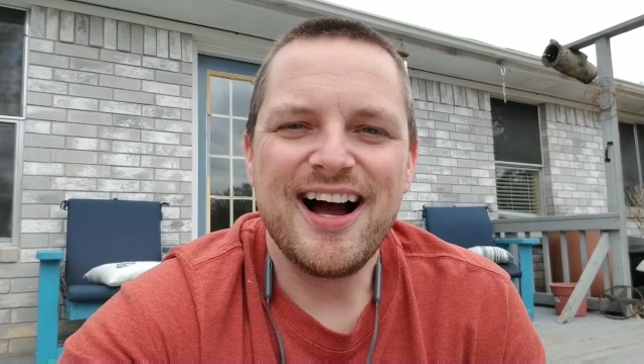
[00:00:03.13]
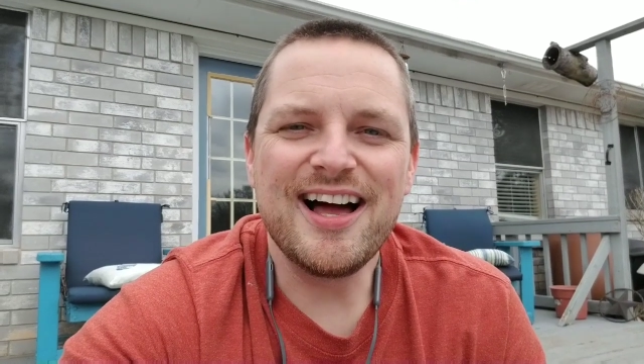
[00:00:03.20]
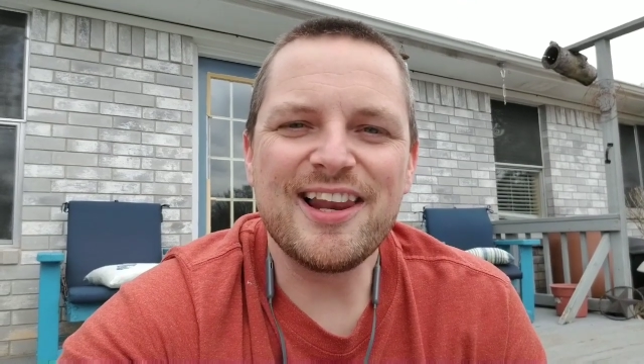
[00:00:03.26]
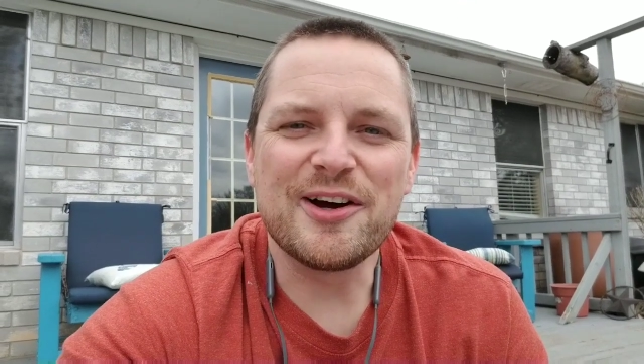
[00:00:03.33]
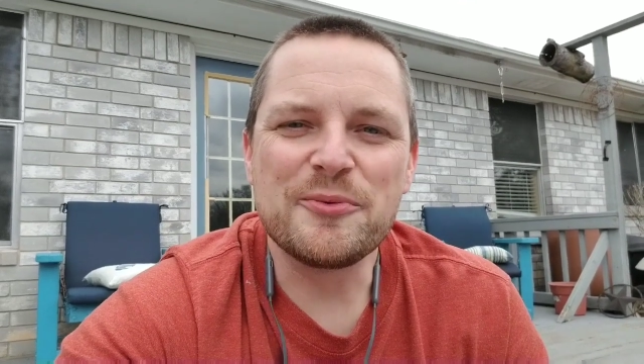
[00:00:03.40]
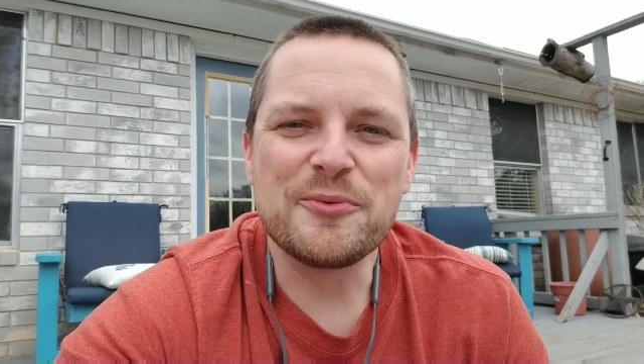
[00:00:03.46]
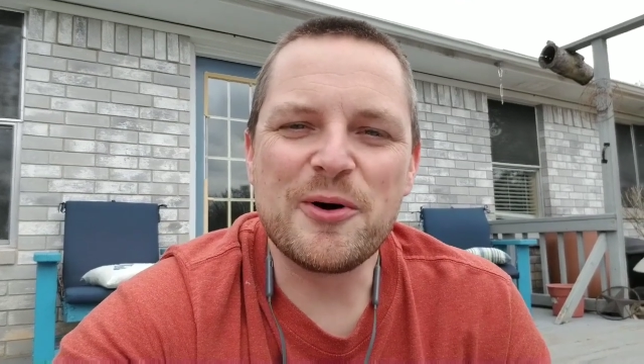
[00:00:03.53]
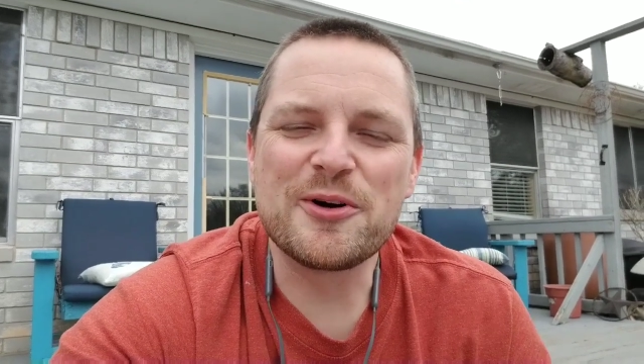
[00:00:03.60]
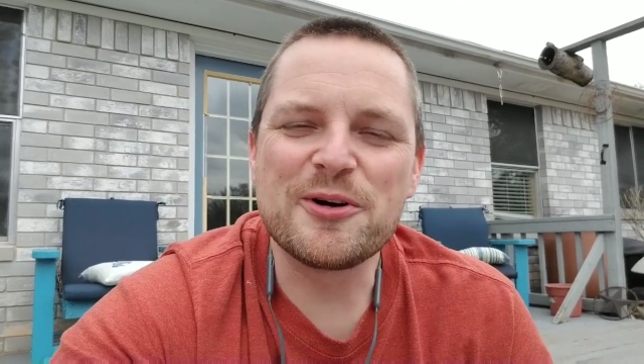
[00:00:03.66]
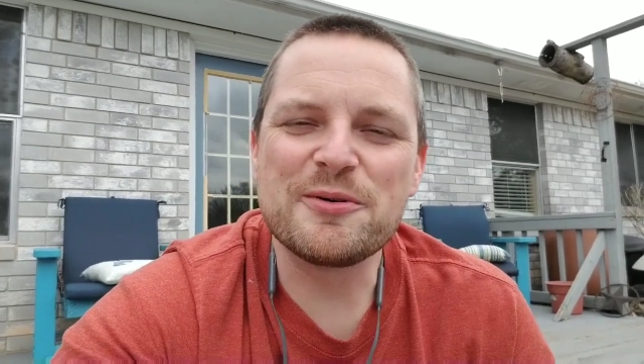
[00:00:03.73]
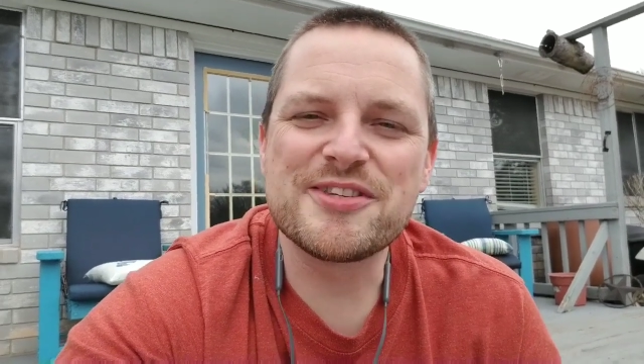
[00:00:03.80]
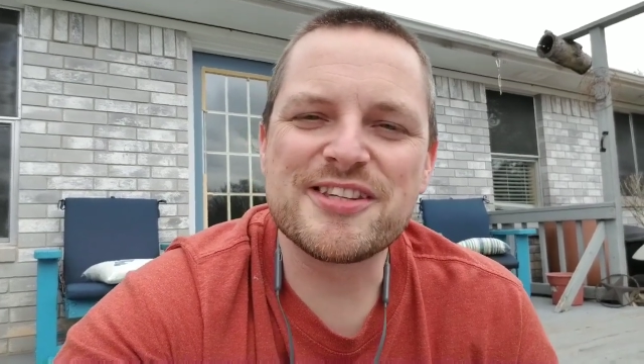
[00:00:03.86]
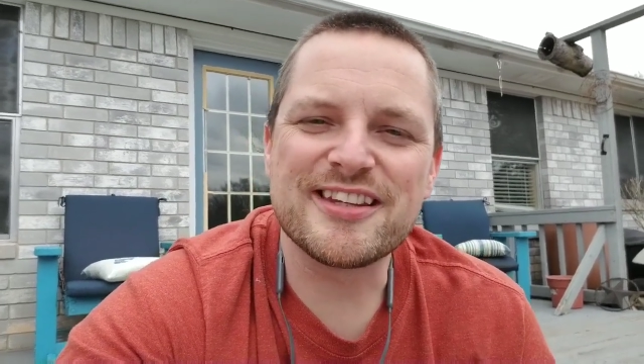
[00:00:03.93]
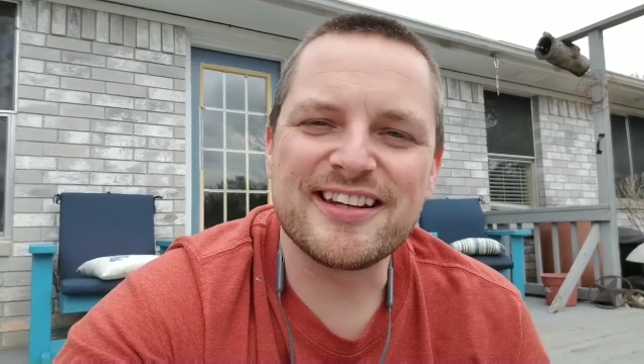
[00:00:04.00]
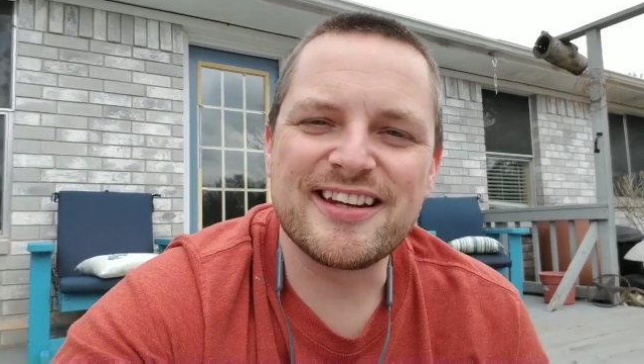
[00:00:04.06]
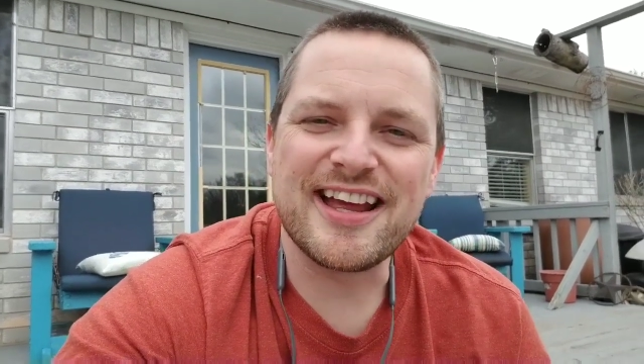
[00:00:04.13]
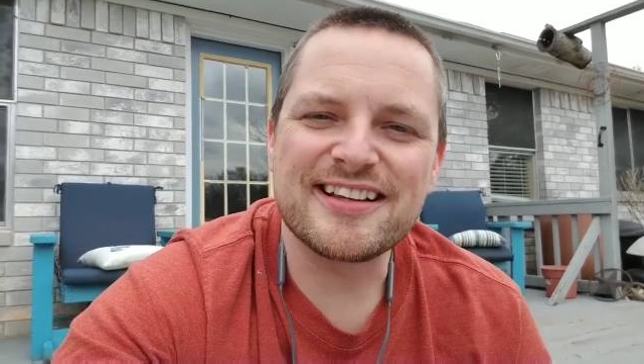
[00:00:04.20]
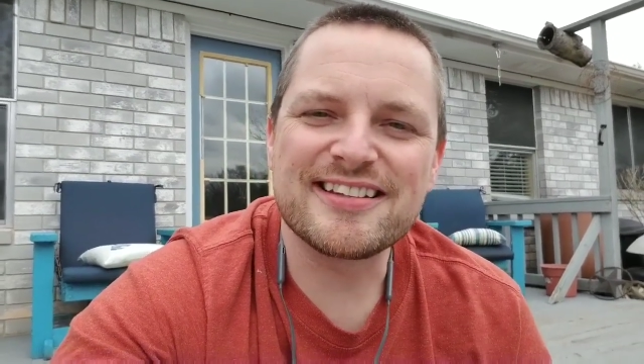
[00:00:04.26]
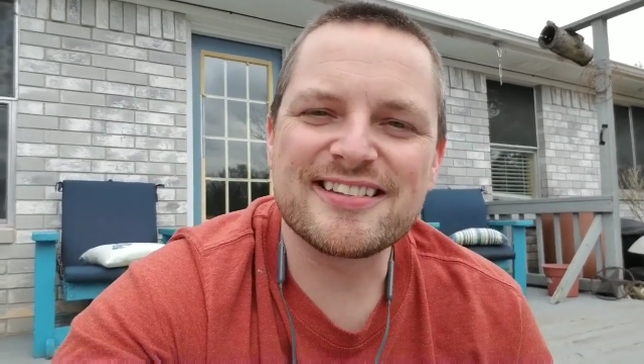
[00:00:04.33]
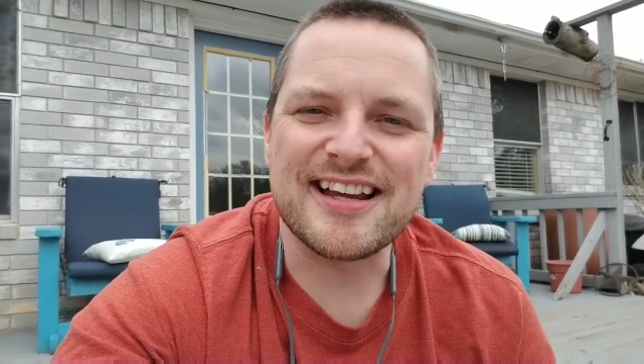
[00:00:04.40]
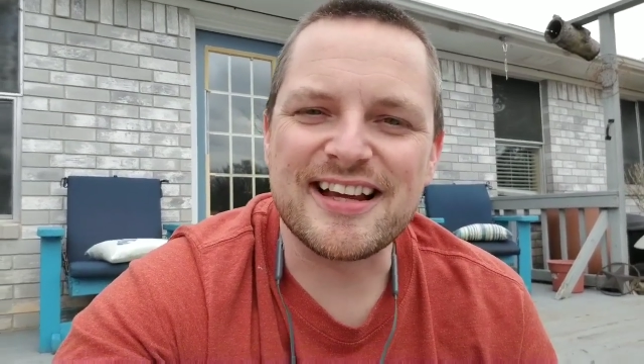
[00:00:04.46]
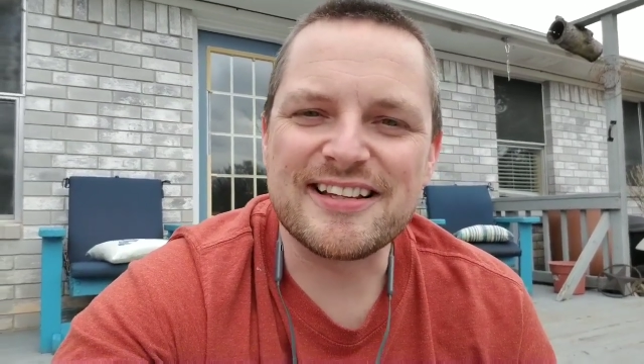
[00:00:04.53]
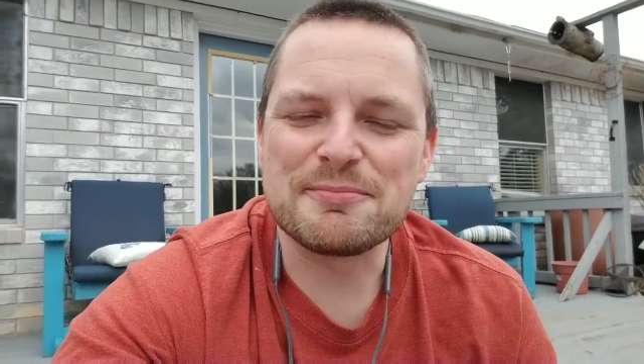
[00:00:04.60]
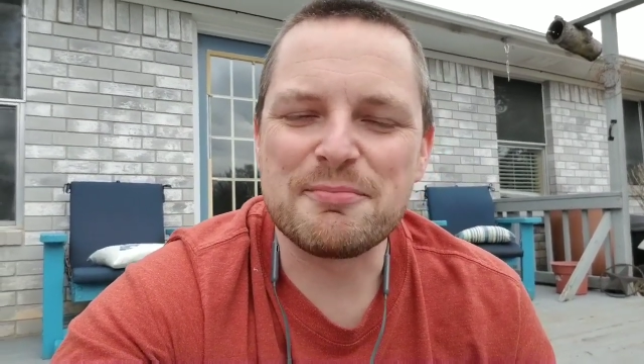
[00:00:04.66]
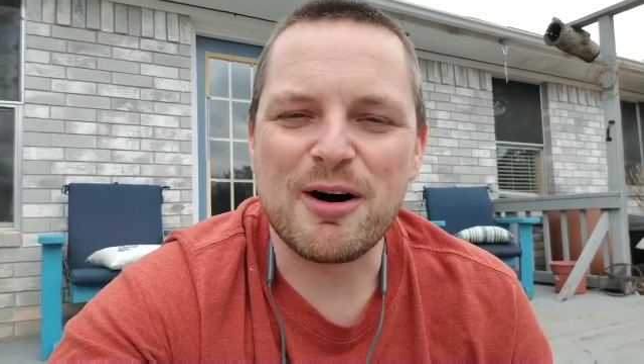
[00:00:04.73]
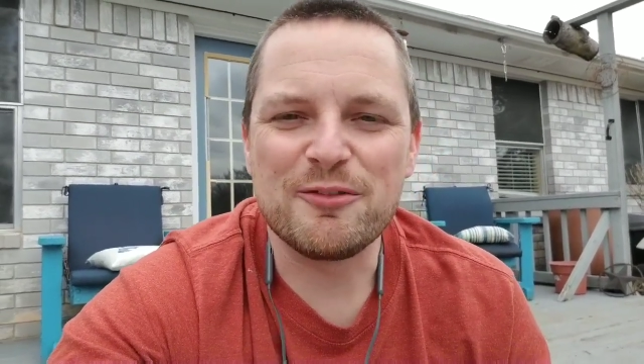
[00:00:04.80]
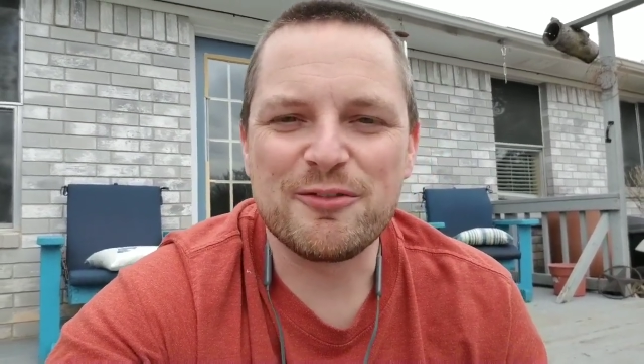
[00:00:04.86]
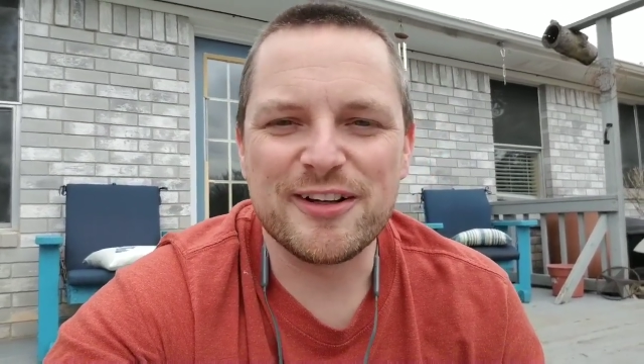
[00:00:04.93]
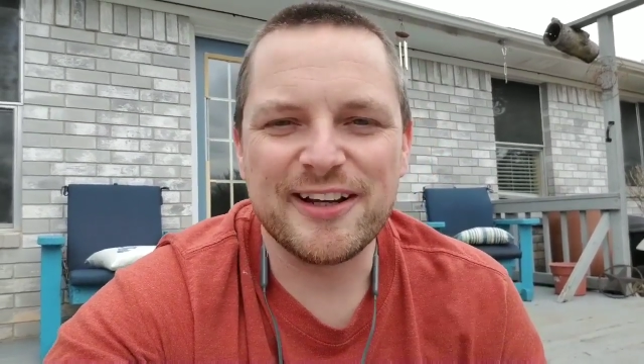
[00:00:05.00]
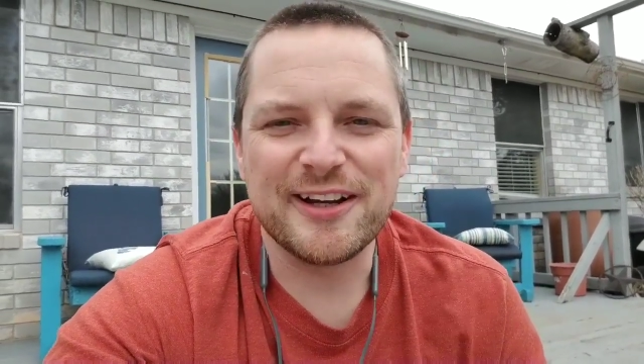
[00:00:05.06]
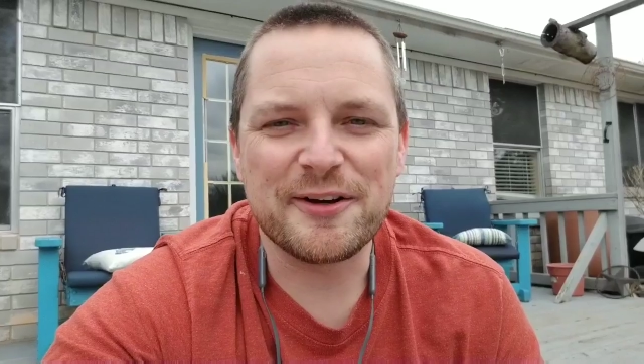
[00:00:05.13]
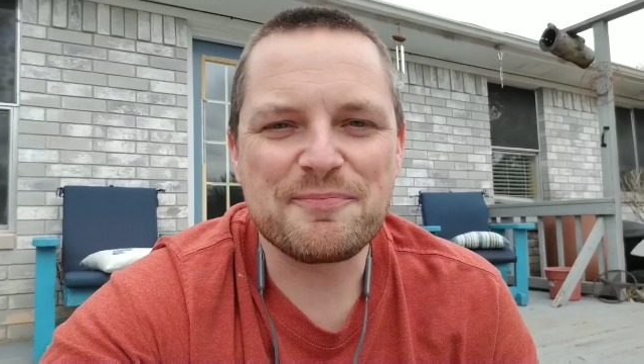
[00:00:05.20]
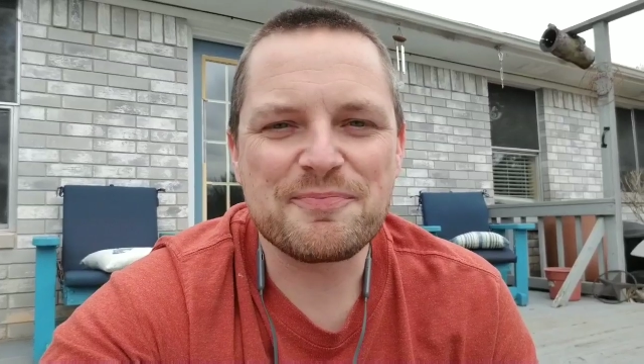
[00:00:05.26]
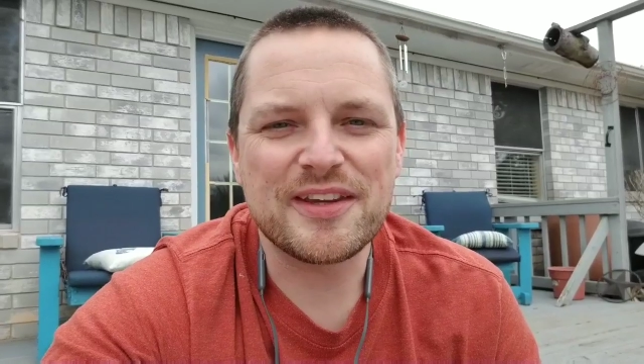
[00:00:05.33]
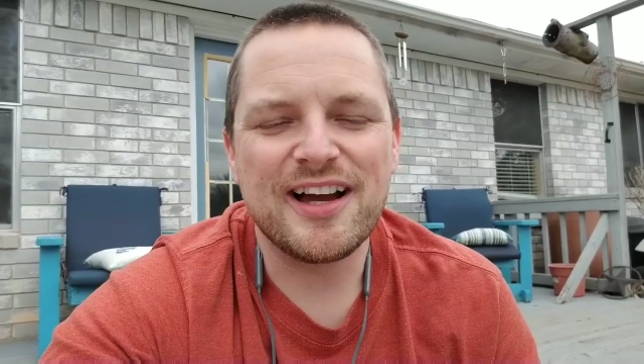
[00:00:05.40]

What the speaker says: Hello, welcome to the next Stay Smart video.